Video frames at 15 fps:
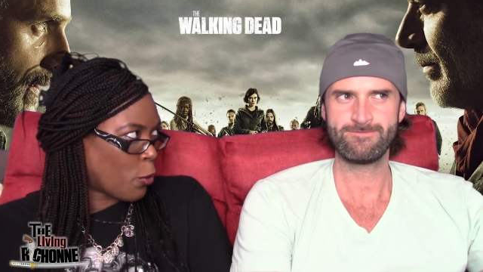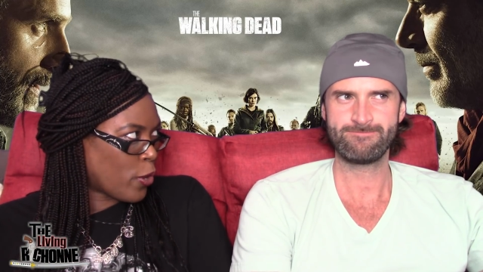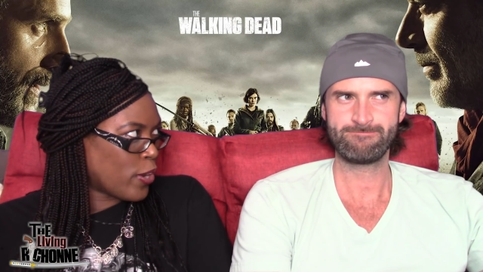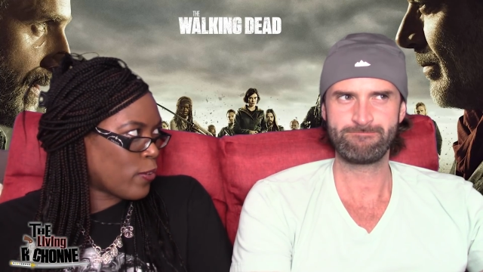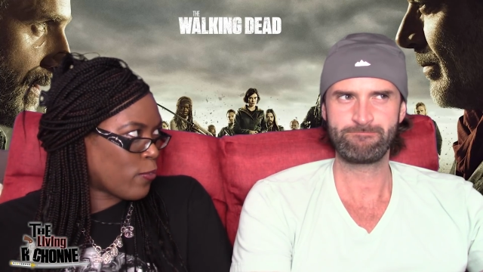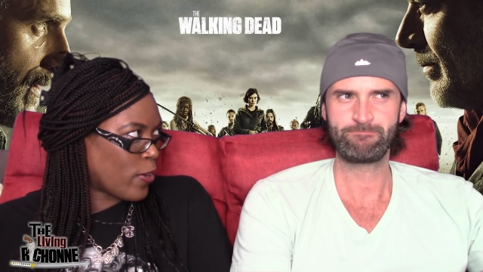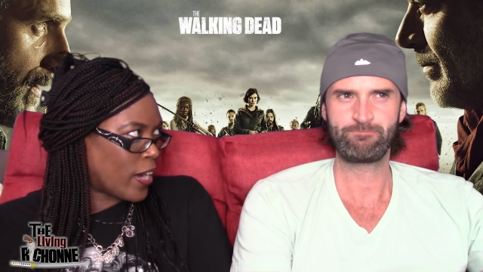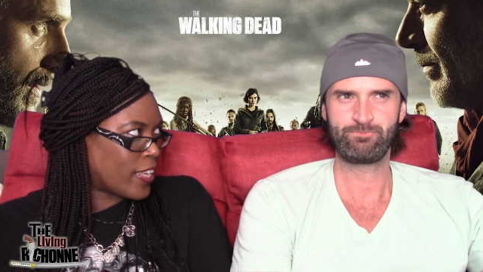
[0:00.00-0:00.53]

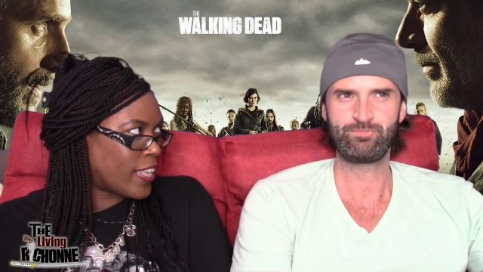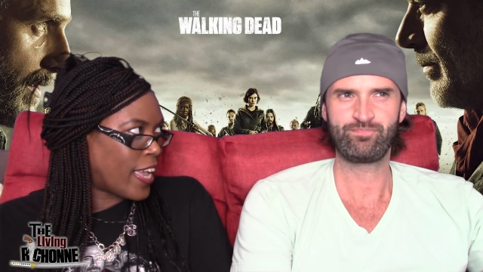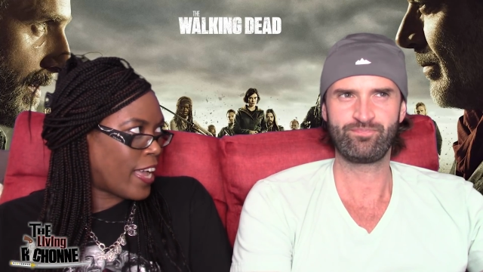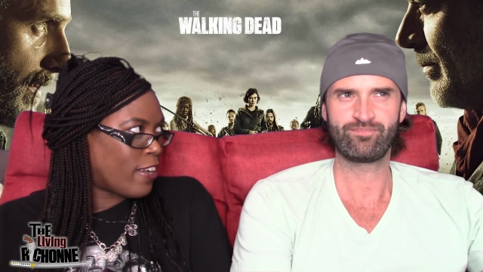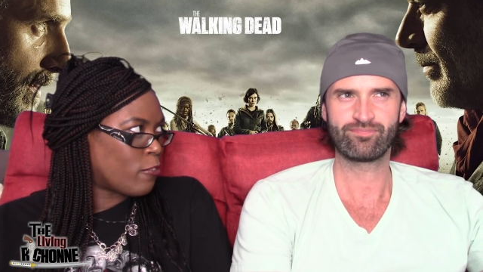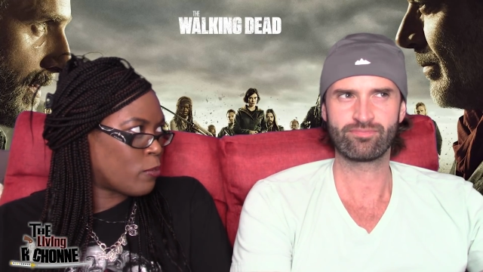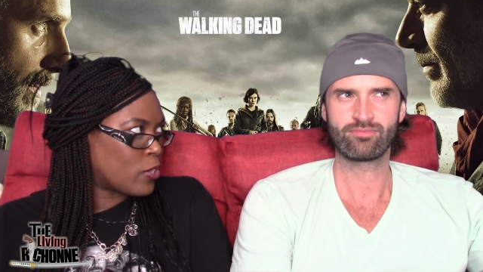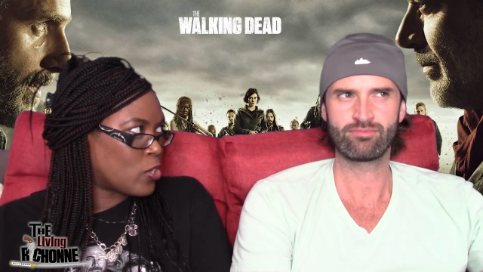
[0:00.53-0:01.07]
Speaker 1: grief right now,
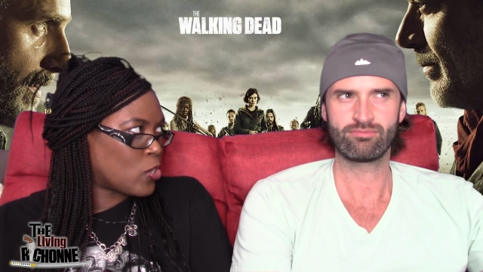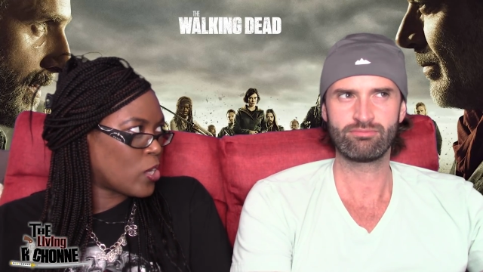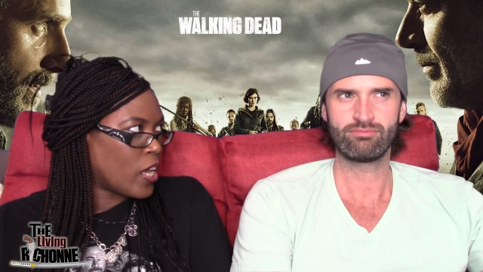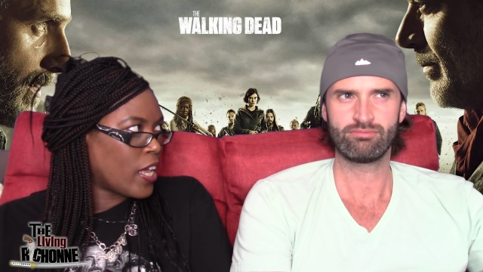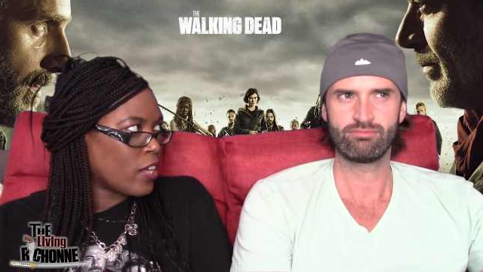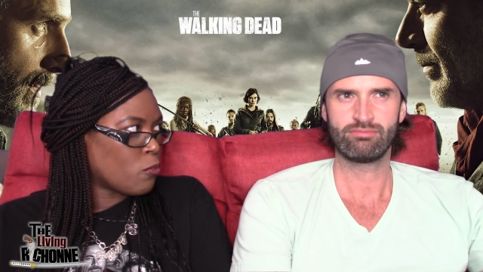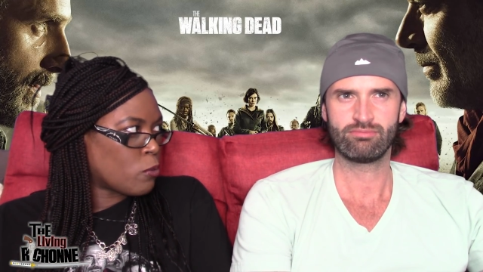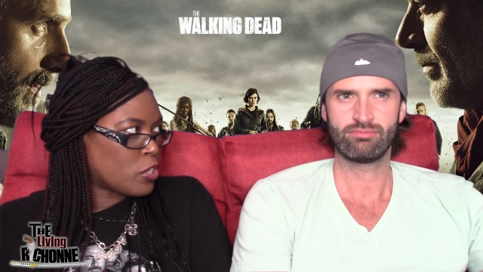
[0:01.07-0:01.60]
which
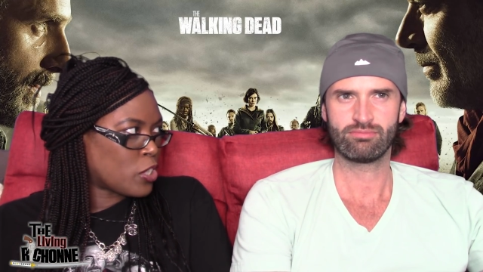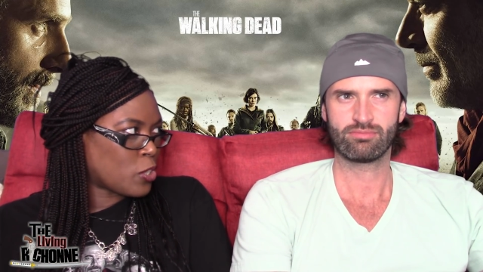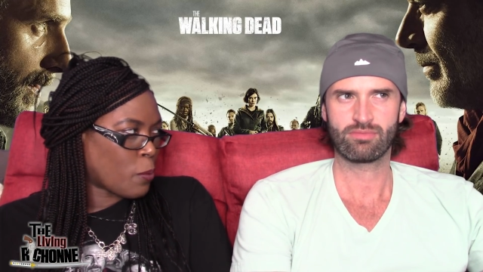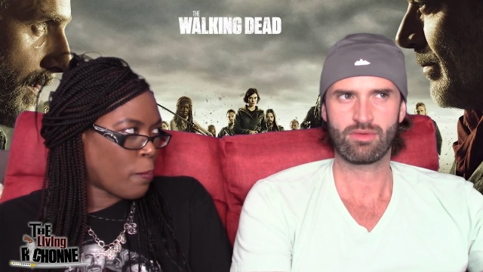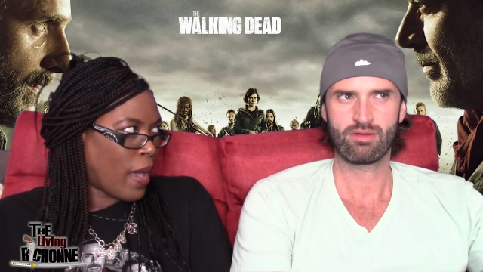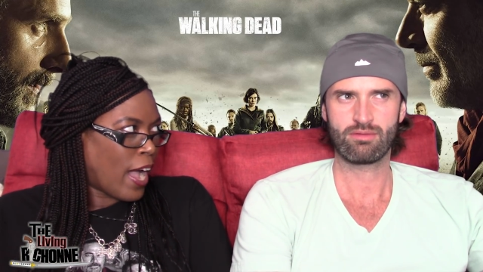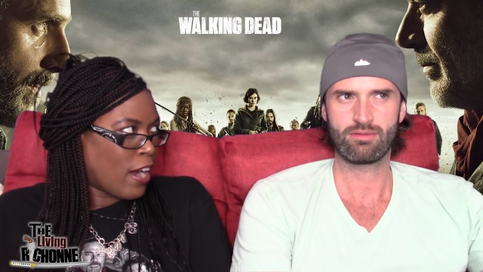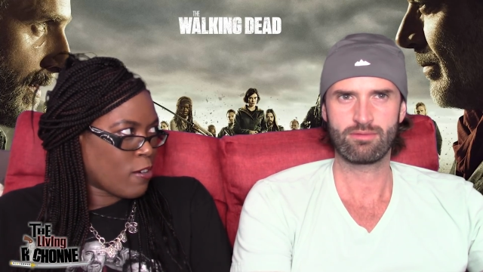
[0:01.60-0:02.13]
which is a
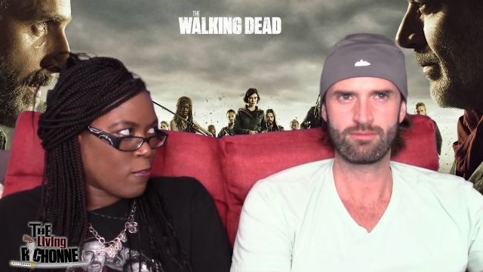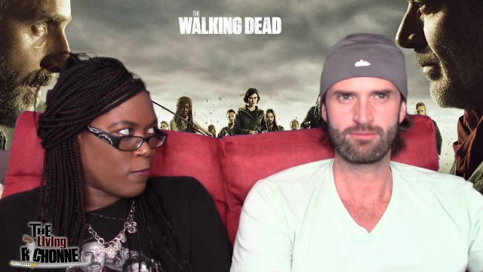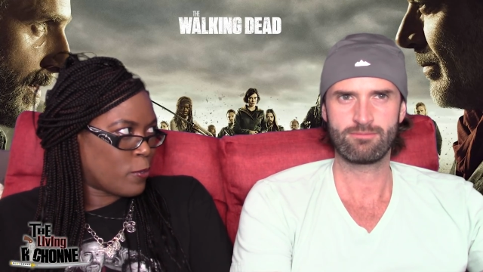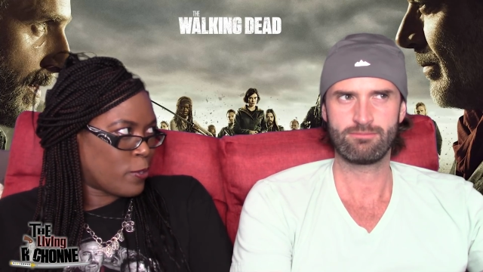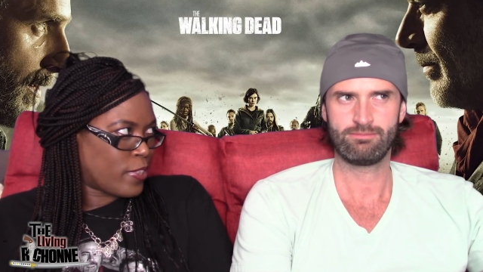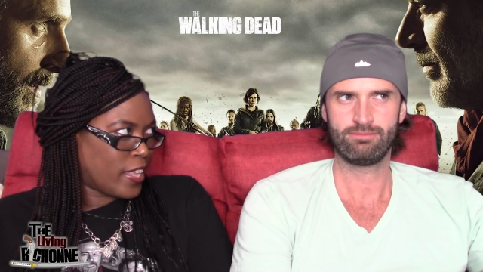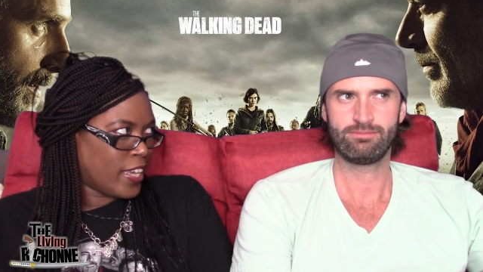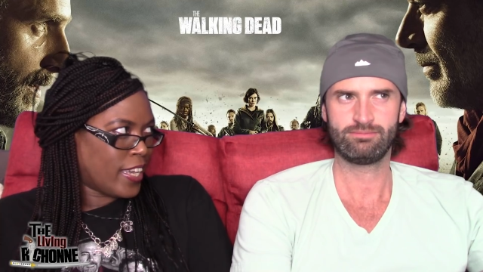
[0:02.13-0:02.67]
powerful
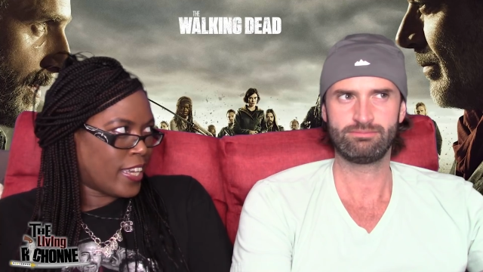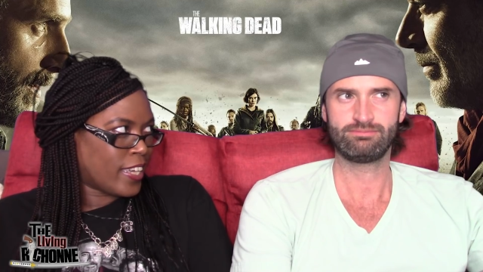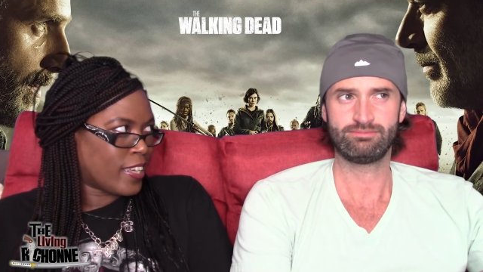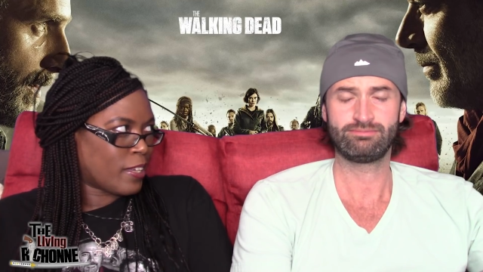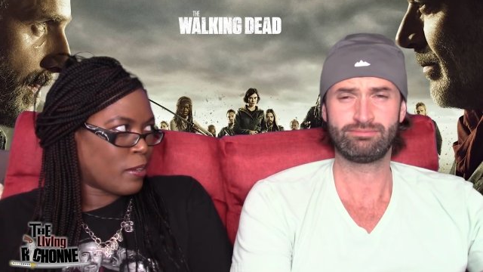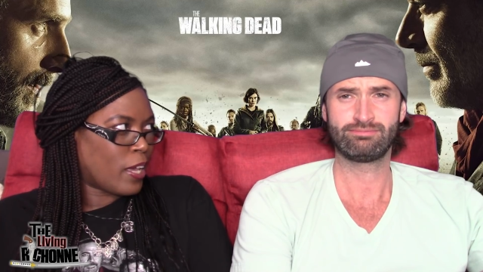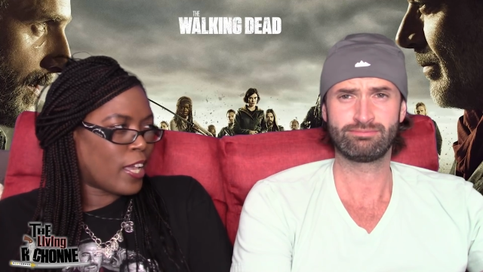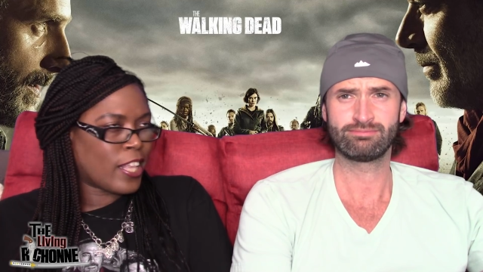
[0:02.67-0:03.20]
thing
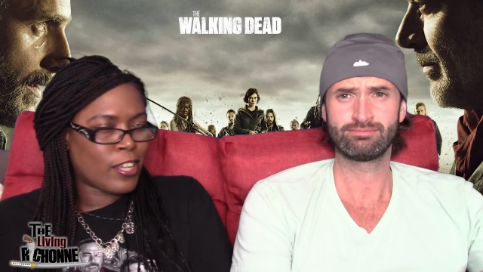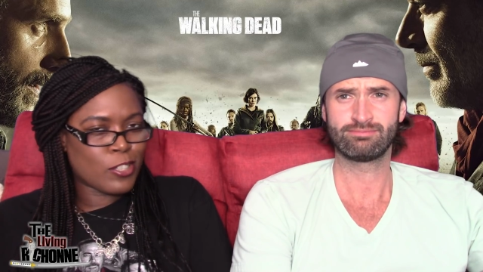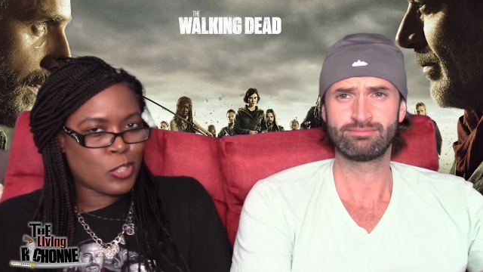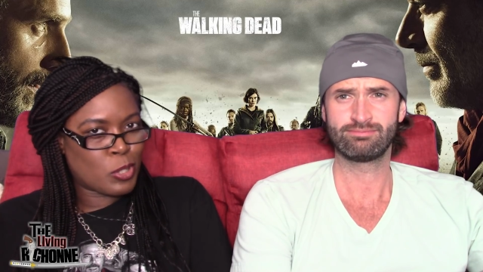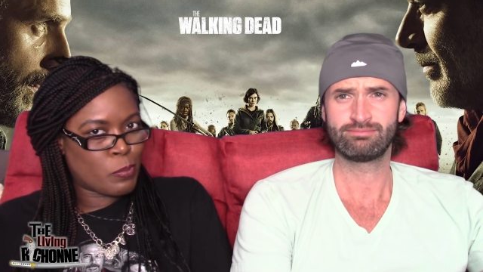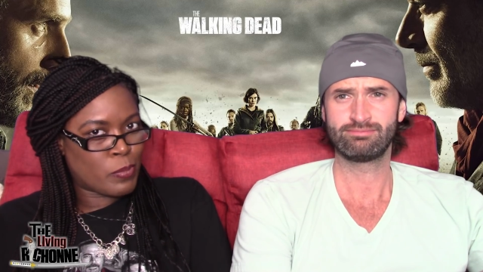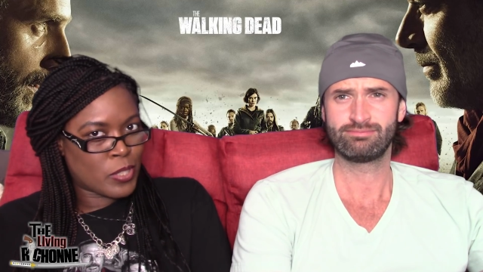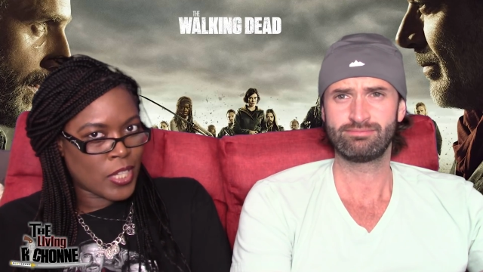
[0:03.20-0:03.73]
and also
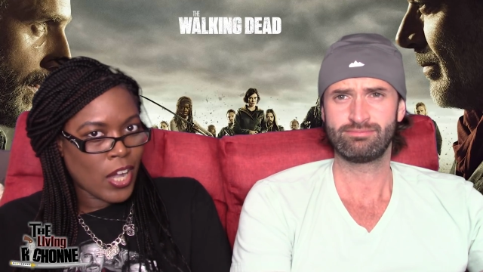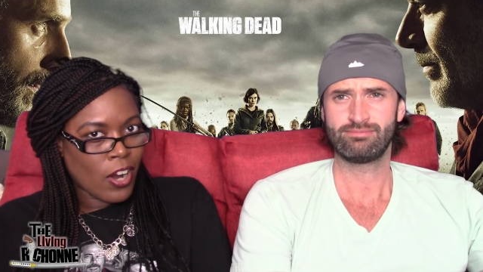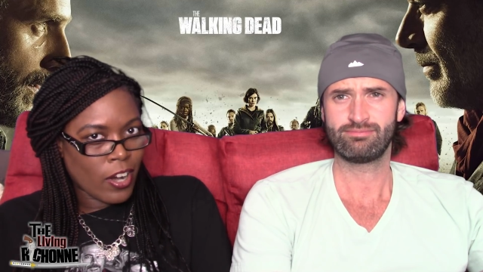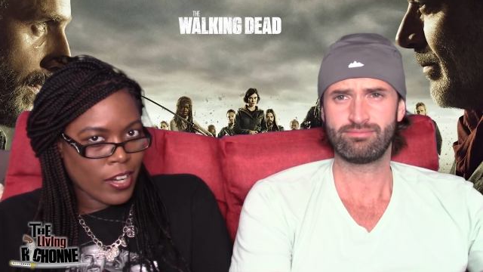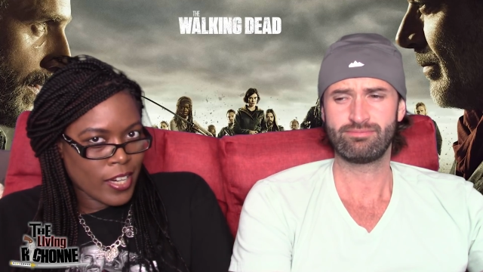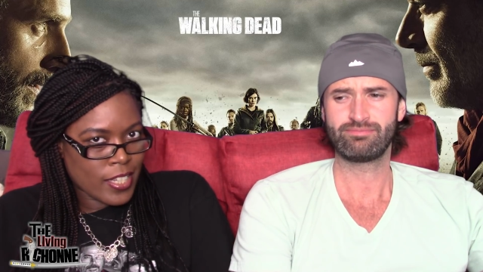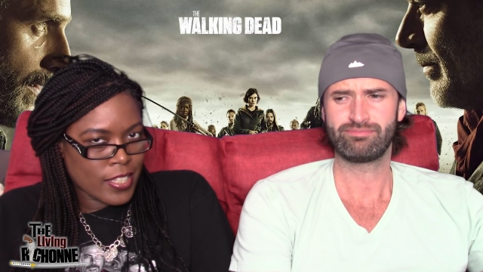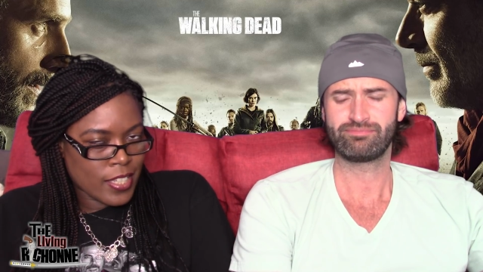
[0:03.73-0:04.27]
bizarre
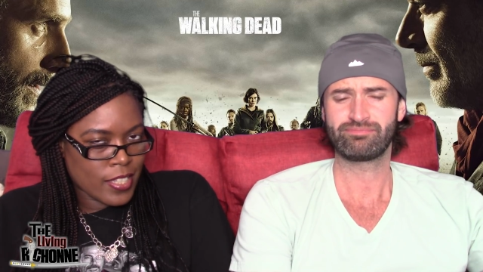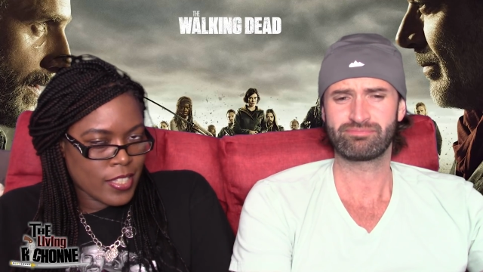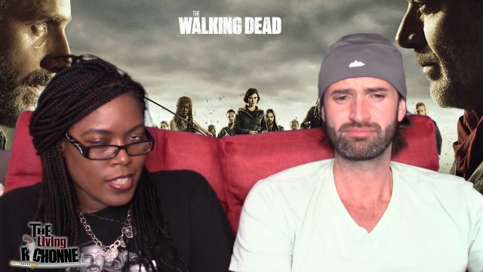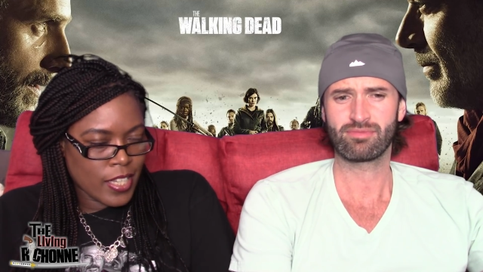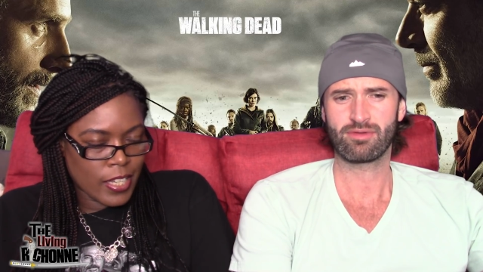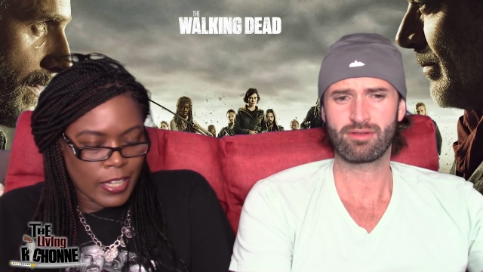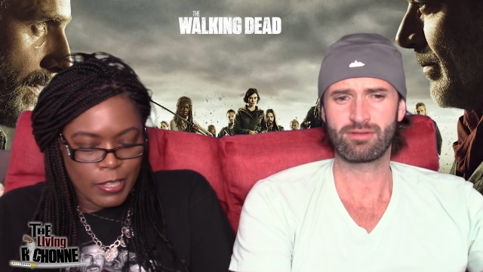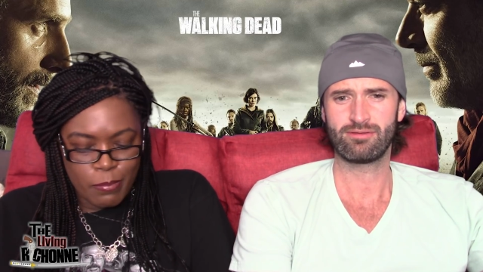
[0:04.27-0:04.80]
because it's Negan.